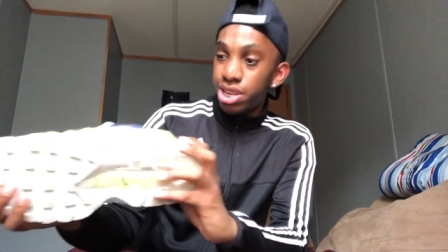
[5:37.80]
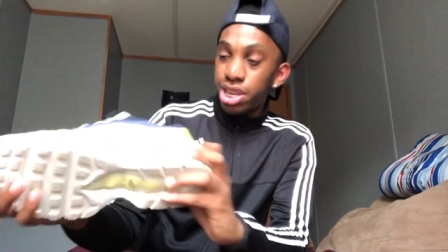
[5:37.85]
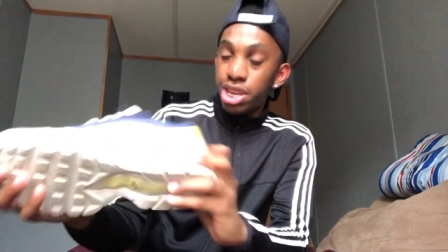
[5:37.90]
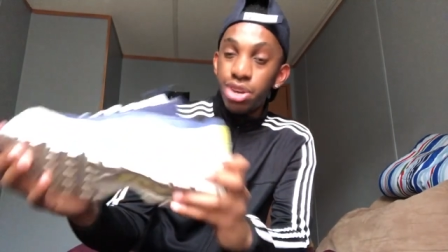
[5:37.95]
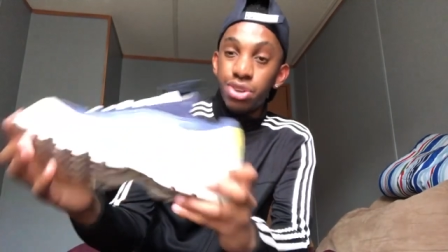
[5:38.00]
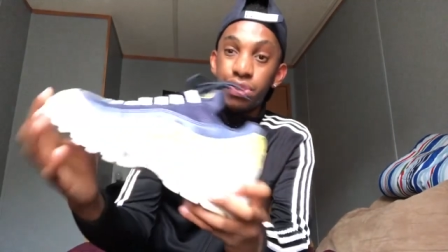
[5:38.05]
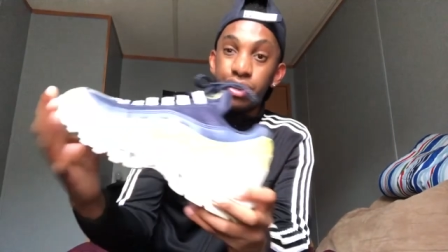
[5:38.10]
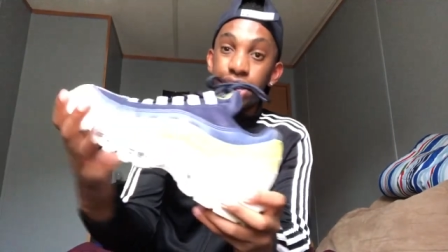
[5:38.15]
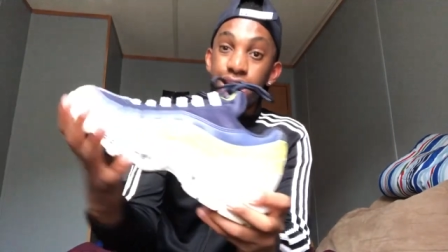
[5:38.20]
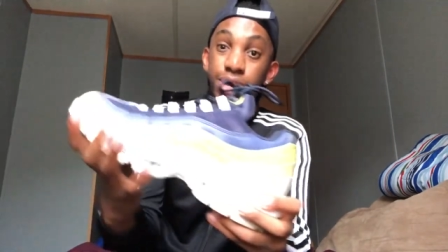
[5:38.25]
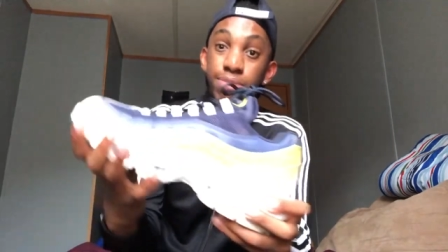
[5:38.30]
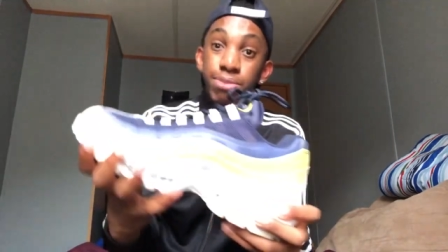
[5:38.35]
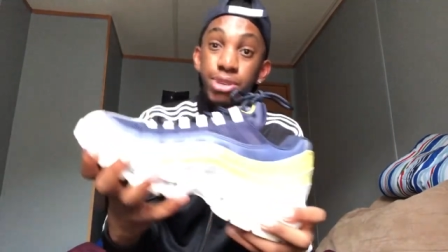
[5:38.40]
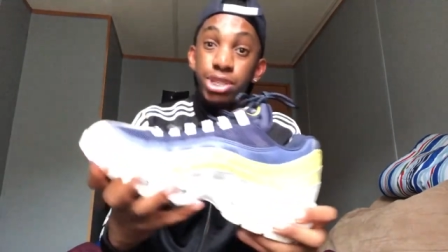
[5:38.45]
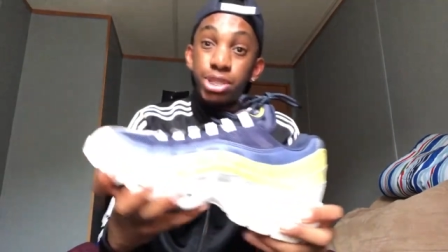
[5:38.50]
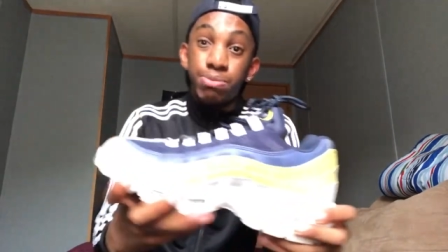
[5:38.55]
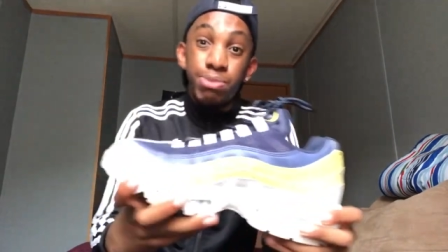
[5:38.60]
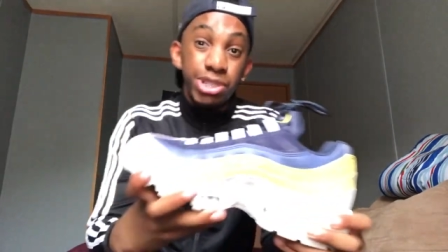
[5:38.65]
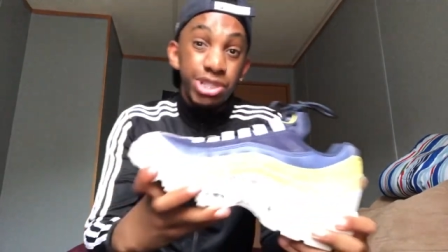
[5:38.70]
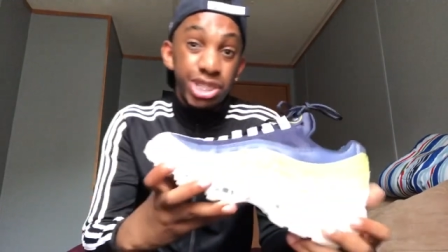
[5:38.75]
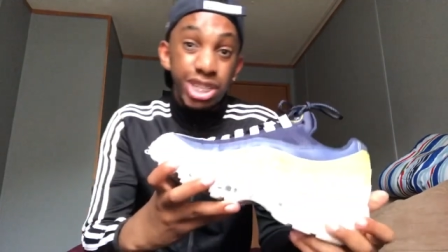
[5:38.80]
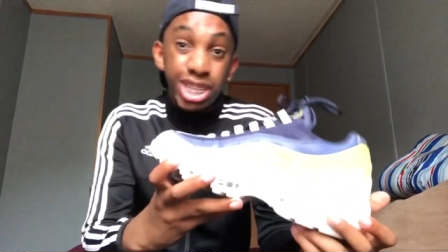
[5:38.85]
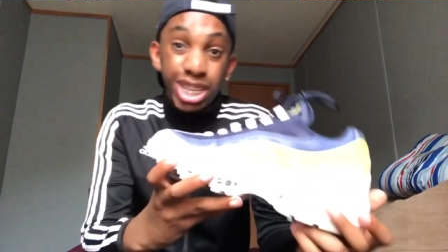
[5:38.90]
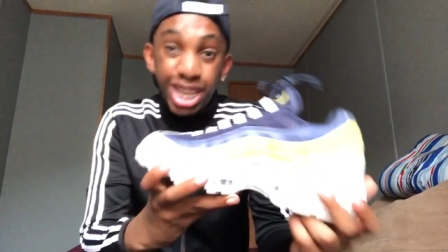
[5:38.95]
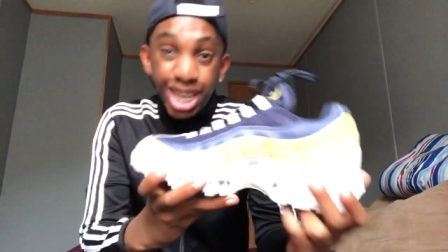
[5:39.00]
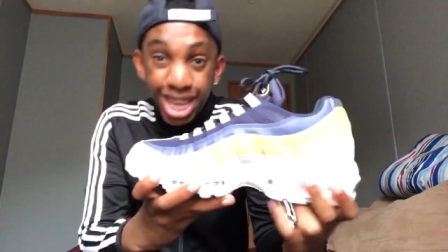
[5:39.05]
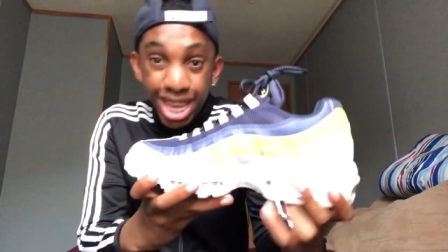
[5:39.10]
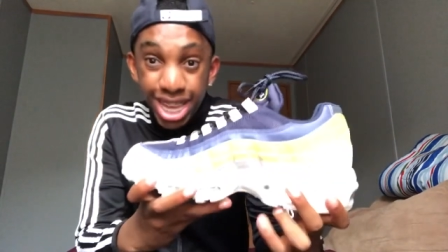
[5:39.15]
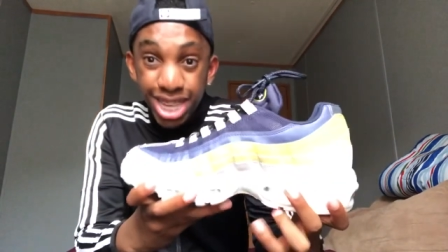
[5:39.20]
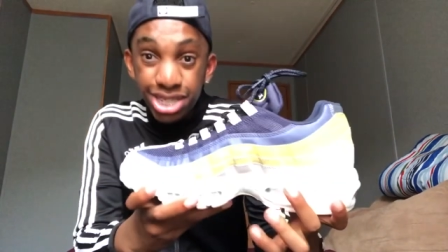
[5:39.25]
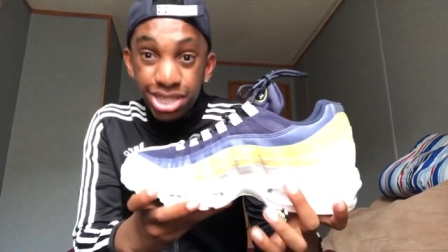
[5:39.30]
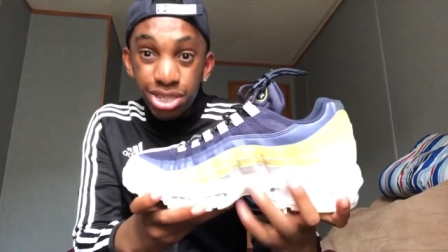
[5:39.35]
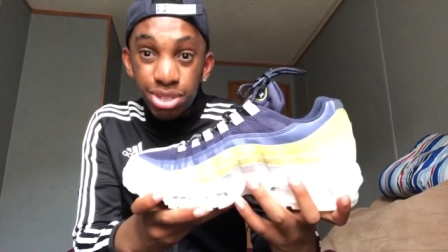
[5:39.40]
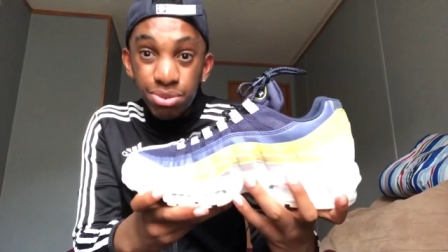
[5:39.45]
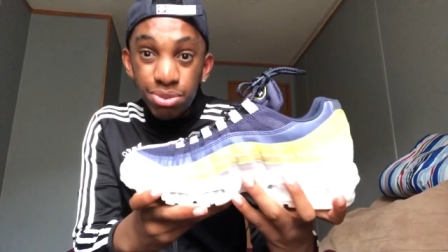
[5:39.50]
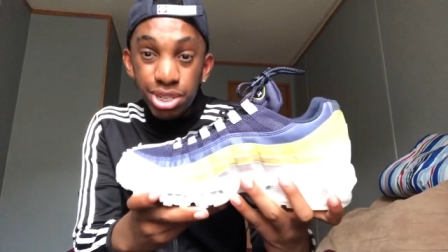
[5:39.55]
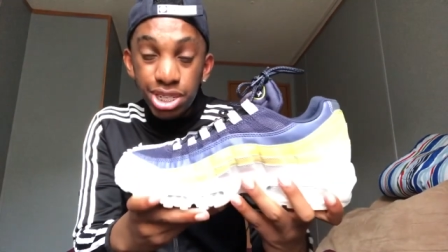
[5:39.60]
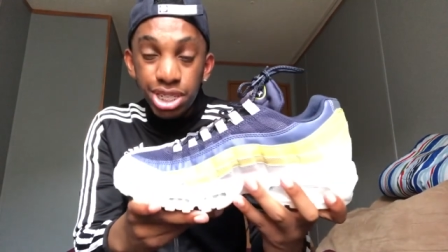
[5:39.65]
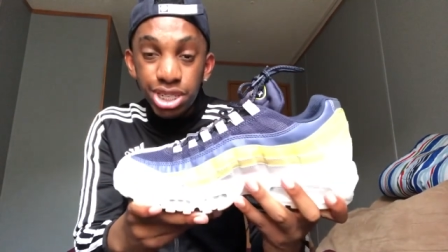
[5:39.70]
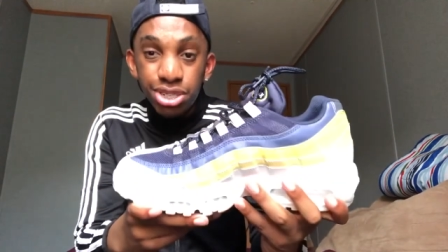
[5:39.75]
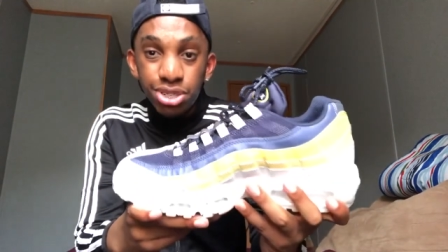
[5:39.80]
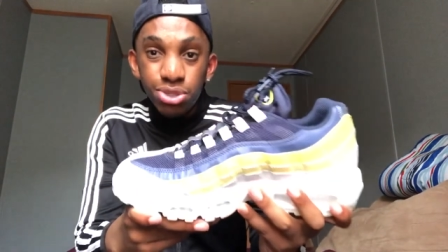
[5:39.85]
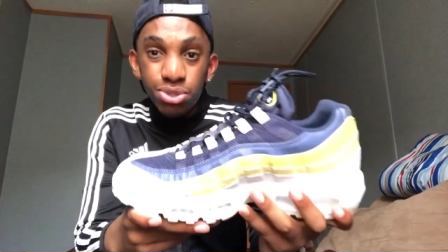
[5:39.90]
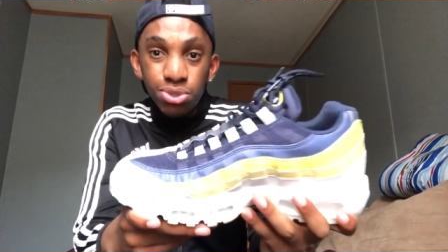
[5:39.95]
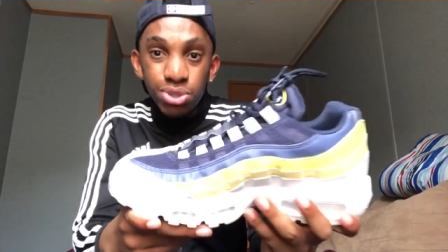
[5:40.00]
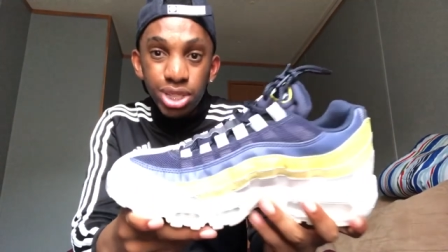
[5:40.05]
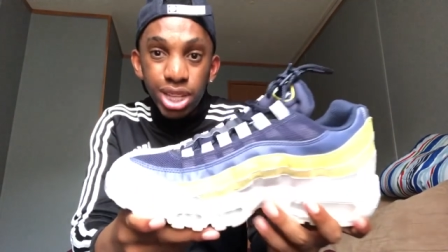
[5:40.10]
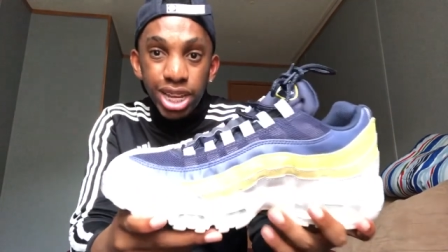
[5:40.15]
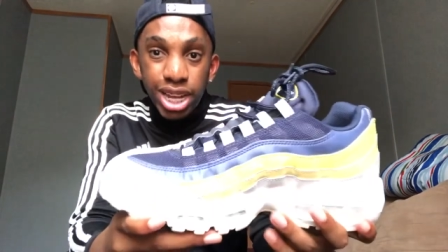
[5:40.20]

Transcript: it don't even gotta be a special occasion to wear these shoes.